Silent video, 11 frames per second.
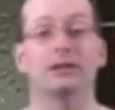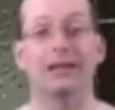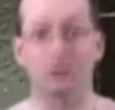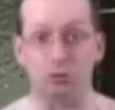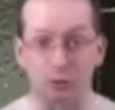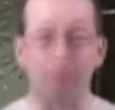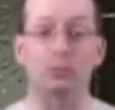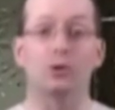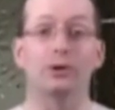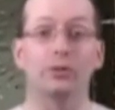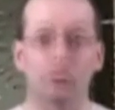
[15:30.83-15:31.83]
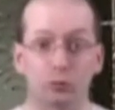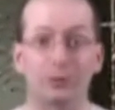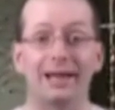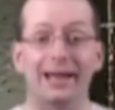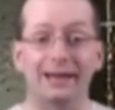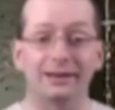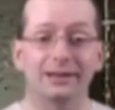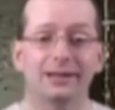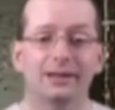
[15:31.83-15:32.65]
like triploid 3N,